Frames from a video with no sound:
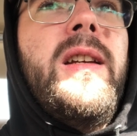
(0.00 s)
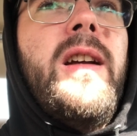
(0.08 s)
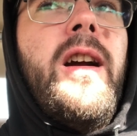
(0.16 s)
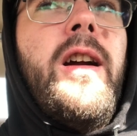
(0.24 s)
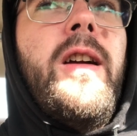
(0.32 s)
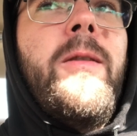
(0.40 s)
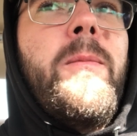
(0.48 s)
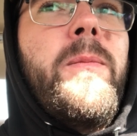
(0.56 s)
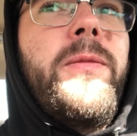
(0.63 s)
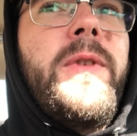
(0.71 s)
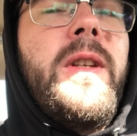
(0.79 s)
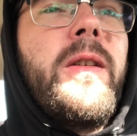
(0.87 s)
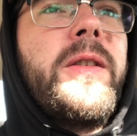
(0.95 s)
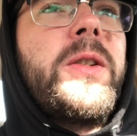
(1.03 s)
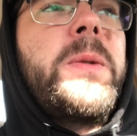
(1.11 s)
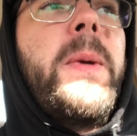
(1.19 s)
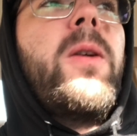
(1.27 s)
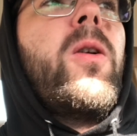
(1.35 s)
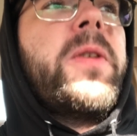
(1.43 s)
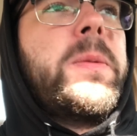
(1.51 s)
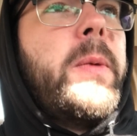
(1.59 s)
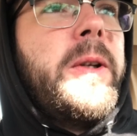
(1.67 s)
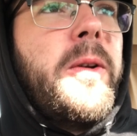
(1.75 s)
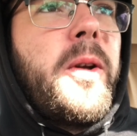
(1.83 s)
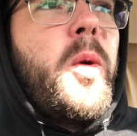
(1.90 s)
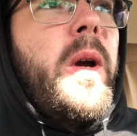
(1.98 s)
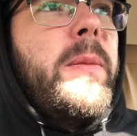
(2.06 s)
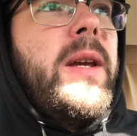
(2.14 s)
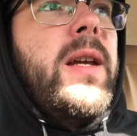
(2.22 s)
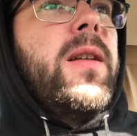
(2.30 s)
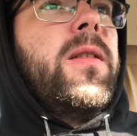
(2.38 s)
because you're spending all this money on equipment